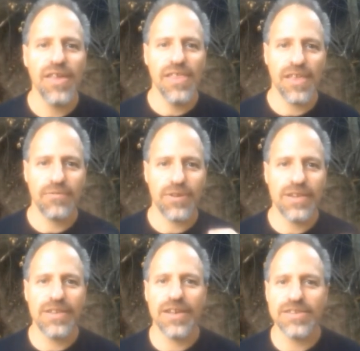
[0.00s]
than what it
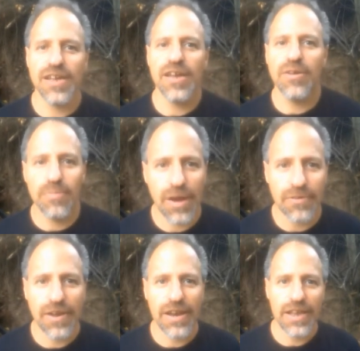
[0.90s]
does by
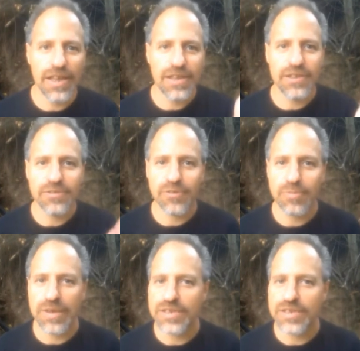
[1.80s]
running hill repeats.